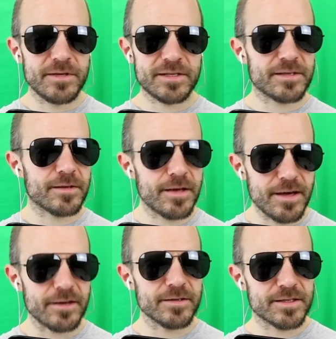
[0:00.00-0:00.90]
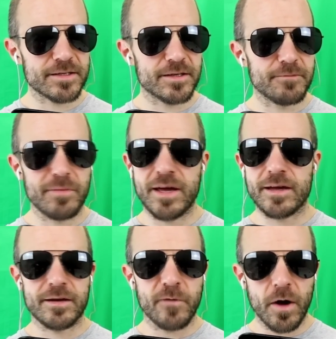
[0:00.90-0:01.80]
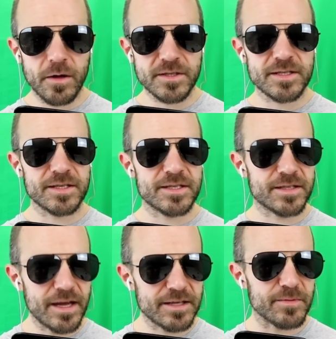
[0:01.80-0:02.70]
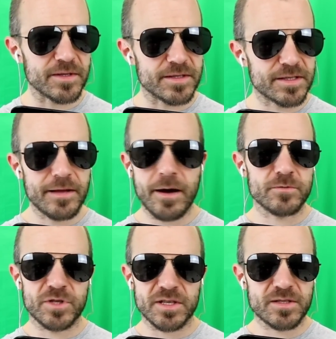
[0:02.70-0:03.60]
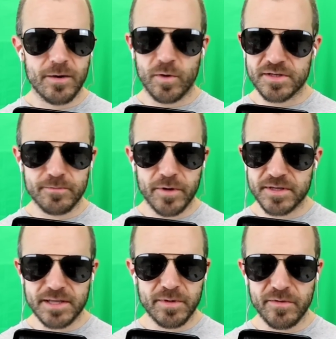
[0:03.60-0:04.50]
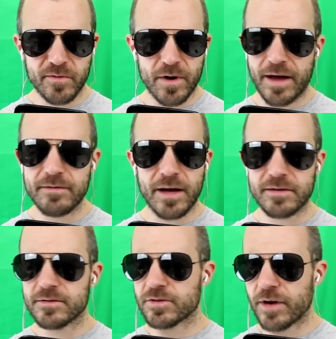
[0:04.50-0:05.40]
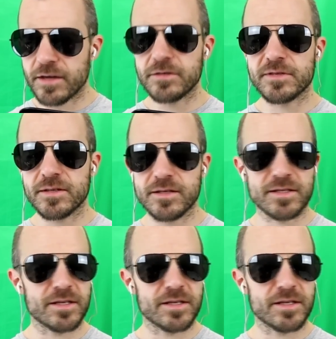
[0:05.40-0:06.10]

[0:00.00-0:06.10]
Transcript: these things can make false statements that just wasn't possible before. I, I tried using this